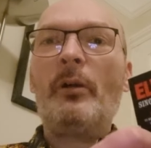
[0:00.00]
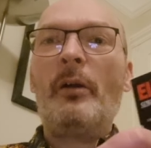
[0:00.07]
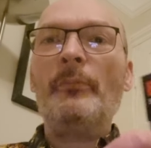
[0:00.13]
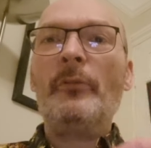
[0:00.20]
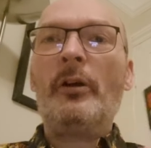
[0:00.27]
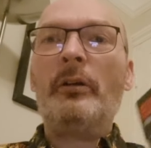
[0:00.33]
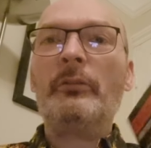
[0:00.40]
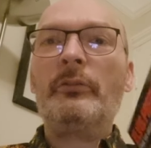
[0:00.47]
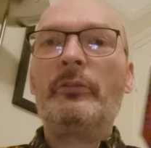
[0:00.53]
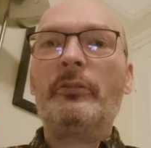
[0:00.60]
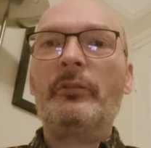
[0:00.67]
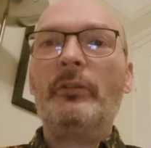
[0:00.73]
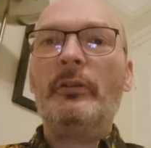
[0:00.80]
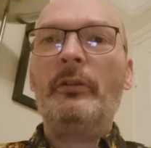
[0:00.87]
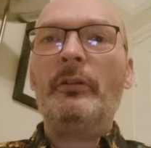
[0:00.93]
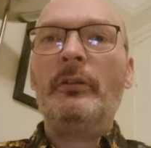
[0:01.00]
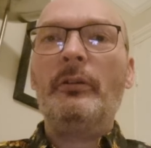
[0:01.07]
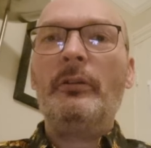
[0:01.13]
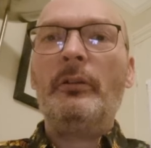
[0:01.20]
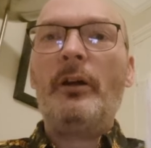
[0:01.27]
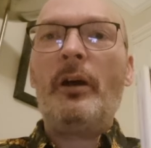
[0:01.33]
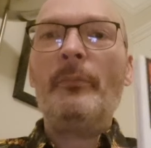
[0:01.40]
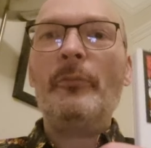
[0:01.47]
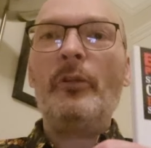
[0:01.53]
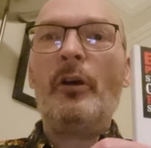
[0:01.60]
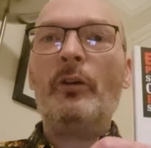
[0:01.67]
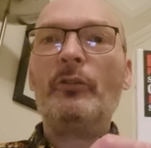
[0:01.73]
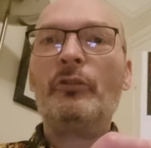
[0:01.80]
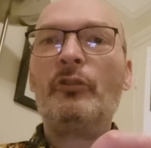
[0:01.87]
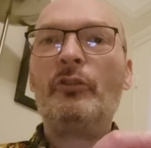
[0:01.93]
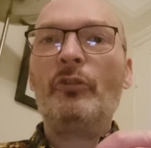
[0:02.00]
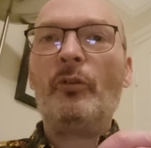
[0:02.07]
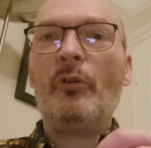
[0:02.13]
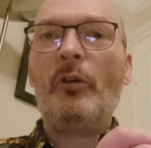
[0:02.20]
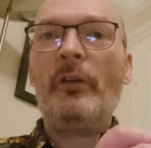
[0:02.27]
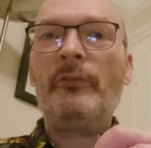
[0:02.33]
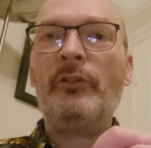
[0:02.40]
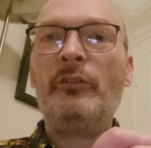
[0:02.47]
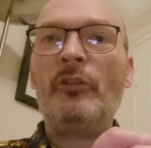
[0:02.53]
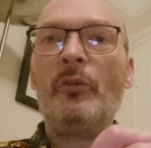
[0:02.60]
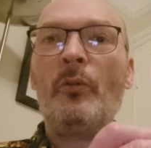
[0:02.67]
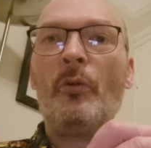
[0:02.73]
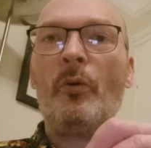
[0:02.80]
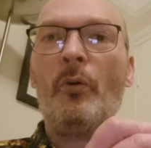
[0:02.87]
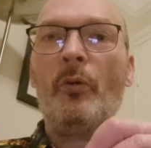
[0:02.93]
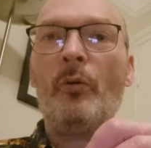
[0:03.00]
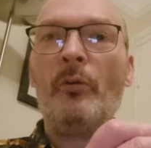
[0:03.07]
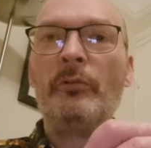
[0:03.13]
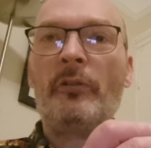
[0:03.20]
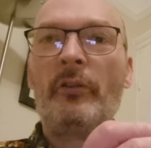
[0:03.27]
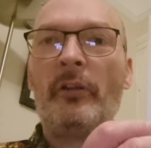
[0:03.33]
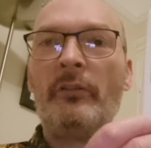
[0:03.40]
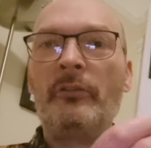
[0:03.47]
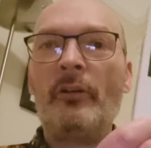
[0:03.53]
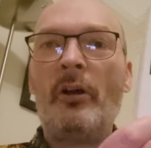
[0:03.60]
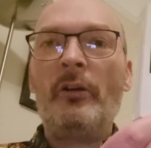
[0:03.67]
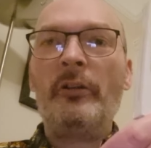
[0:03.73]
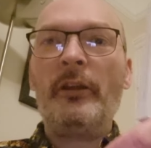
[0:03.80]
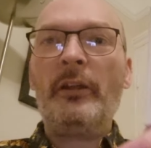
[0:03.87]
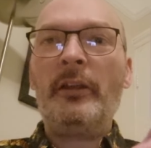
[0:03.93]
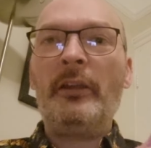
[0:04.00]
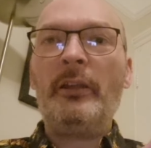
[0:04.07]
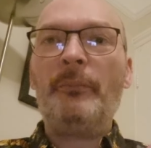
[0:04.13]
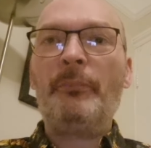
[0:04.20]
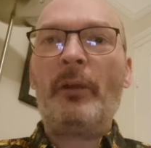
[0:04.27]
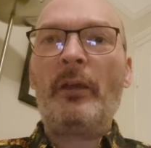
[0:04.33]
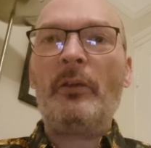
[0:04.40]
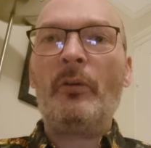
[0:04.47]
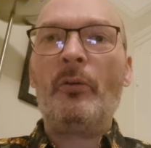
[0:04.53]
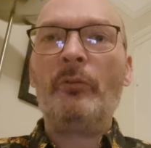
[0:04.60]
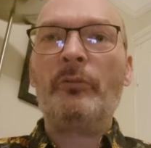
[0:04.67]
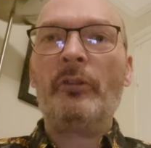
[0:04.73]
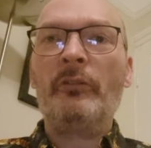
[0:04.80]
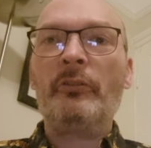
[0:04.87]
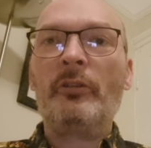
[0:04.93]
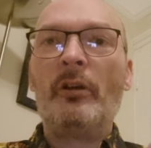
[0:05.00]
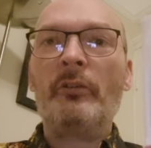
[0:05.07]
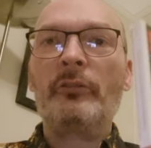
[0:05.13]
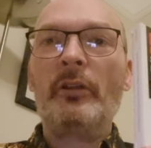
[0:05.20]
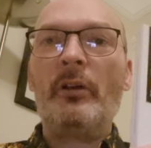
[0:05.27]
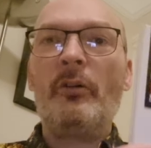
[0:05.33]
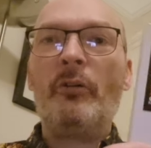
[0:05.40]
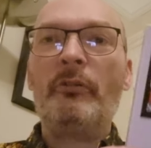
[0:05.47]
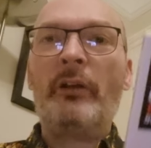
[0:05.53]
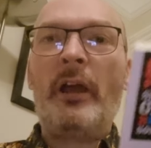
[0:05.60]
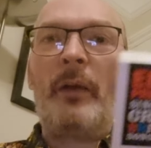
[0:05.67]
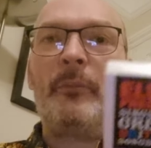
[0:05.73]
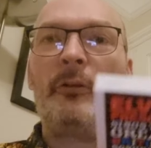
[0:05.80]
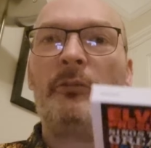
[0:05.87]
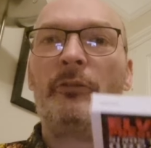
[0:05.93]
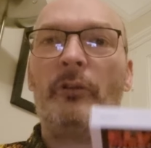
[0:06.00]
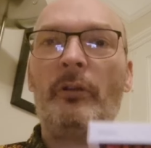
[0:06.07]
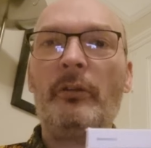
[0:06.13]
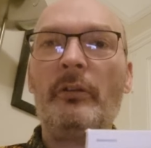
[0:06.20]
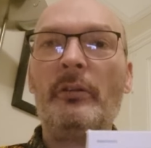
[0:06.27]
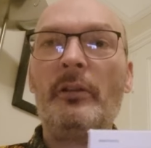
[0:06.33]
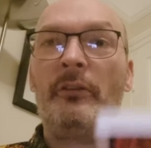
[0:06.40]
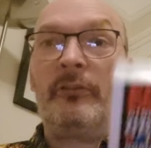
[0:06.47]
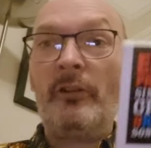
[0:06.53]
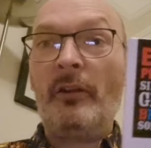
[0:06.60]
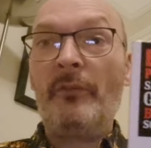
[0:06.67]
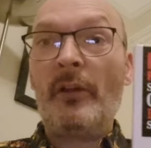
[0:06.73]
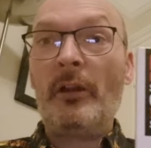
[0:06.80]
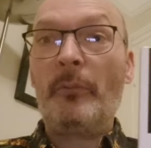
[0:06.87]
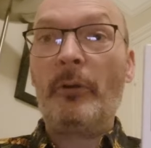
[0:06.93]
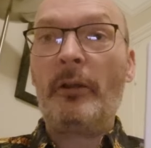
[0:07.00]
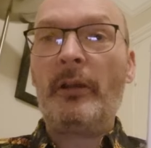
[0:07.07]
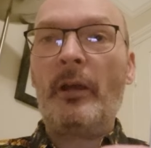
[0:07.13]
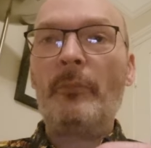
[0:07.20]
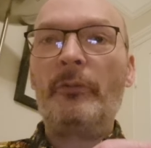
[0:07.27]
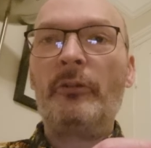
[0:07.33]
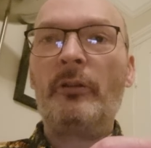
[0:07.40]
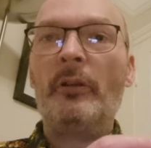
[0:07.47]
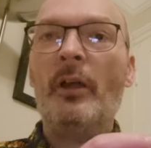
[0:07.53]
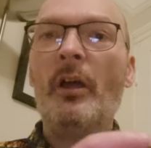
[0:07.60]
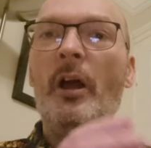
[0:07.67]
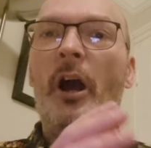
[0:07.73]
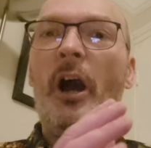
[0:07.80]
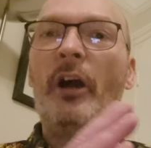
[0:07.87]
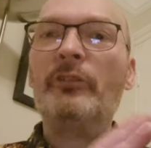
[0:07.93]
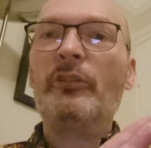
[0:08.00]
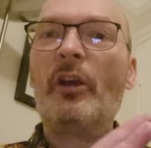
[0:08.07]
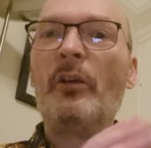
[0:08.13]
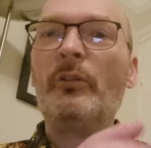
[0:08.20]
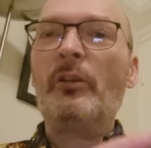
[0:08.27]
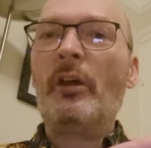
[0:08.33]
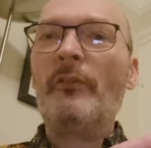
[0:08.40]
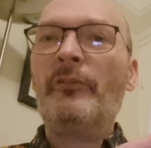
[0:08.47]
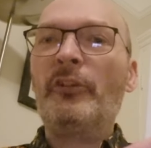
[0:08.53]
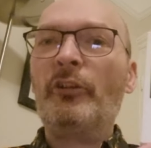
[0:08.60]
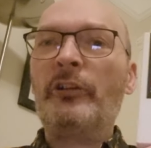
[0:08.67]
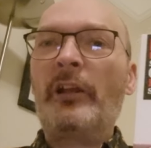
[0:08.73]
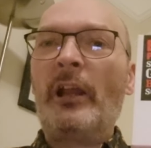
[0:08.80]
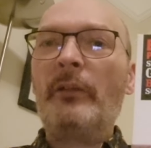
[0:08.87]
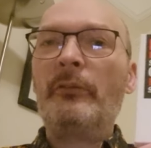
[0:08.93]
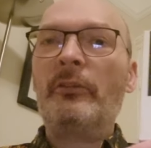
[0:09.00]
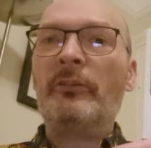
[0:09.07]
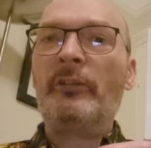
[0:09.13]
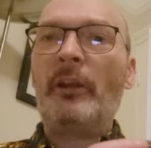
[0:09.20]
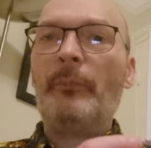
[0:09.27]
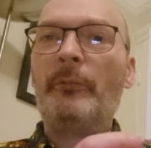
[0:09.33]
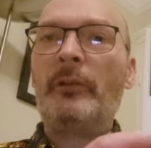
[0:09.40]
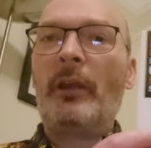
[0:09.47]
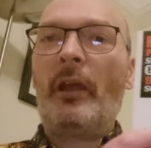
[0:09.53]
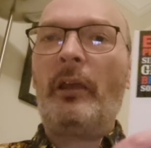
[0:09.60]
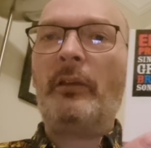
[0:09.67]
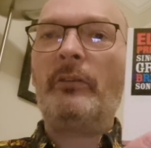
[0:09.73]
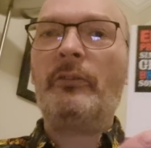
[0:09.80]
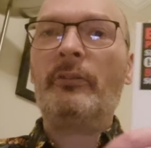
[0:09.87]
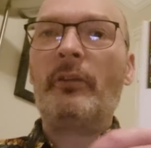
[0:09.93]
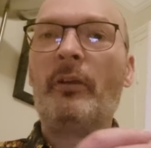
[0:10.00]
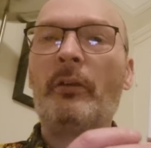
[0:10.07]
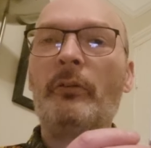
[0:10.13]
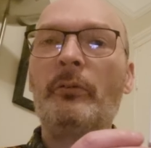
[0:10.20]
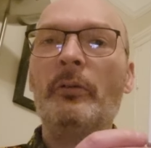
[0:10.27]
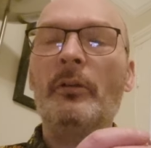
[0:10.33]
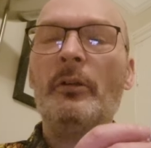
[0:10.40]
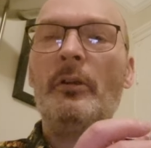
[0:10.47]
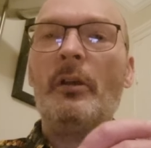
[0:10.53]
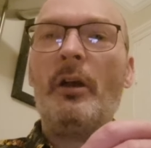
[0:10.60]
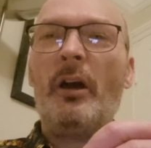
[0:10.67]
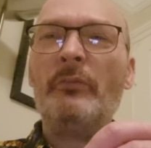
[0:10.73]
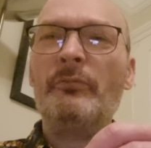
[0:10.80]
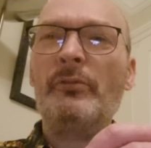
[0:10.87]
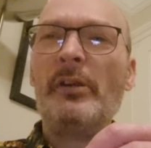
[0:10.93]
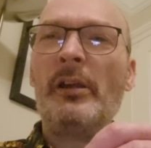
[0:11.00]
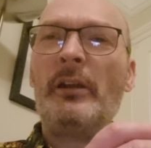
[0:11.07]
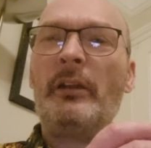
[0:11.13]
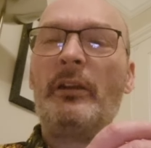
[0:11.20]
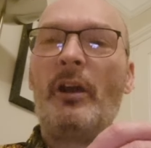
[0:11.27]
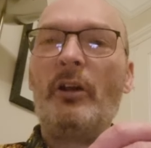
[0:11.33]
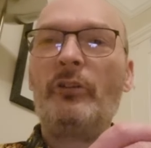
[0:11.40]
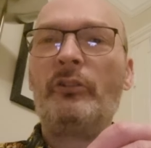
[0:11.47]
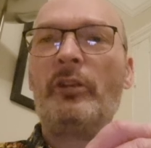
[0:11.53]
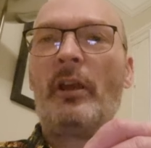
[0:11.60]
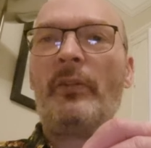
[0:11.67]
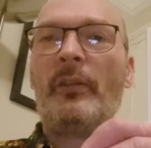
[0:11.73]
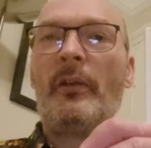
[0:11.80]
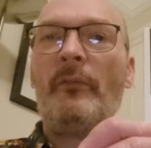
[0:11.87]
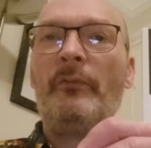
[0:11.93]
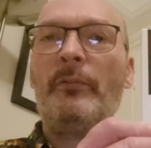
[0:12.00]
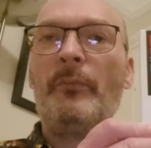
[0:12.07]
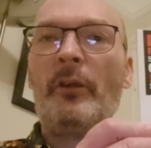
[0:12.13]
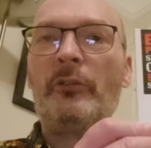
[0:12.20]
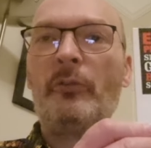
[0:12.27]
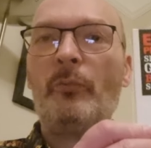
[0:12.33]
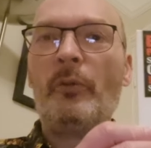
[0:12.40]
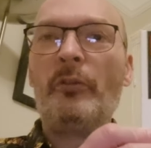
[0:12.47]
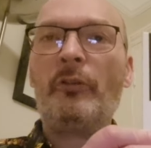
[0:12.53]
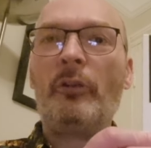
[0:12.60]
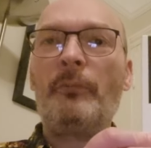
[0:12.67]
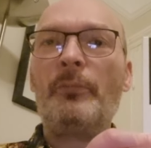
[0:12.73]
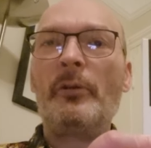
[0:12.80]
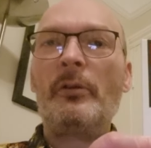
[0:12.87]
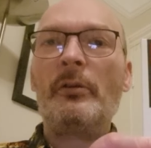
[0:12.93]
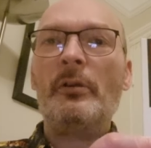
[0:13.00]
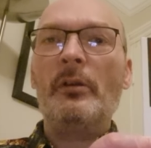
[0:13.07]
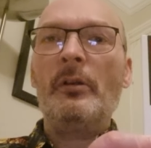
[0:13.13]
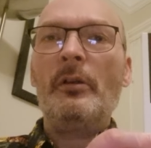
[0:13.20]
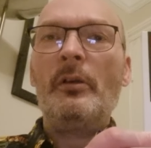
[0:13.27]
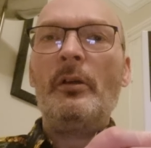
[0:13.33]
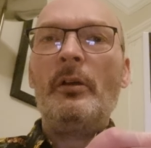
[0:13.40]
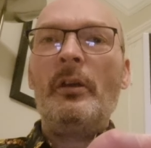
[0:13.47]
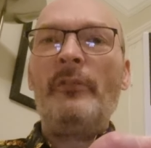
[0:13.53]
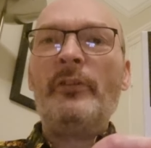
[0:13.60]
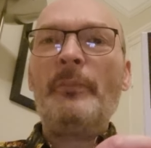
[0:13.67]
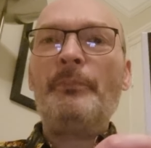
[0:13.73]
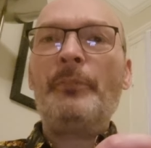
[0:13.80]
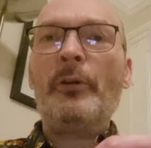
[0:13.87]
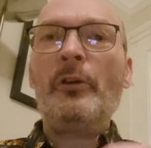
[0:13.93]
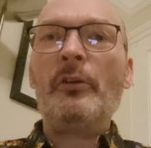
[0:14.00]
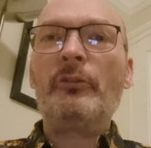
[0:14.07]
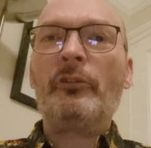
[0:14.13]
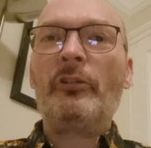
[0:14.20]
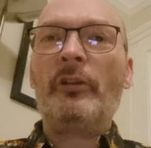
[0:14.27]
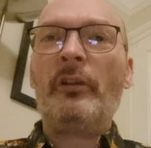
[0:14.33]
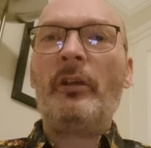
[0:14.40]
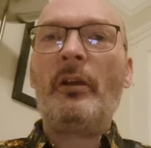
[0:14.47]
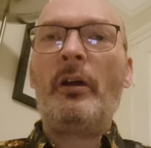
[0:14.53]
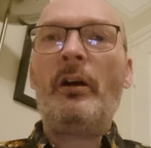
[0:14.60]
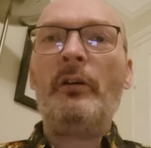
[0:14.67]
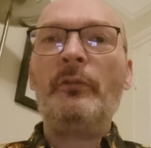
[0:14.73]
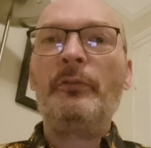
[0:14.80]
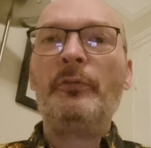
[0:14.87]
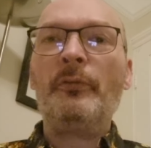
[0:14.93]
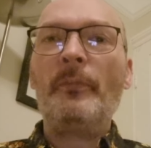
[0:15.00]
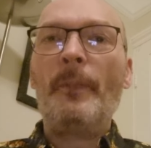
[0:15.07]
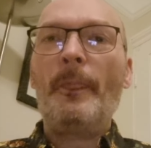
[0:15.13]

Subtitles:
I'm not sure if you do order this on eBay or Discogs or Amazon. It's still available on Amazon. I don't know if you'd get the slipcase. So I really can't share that information with you. But if you're purchasing it off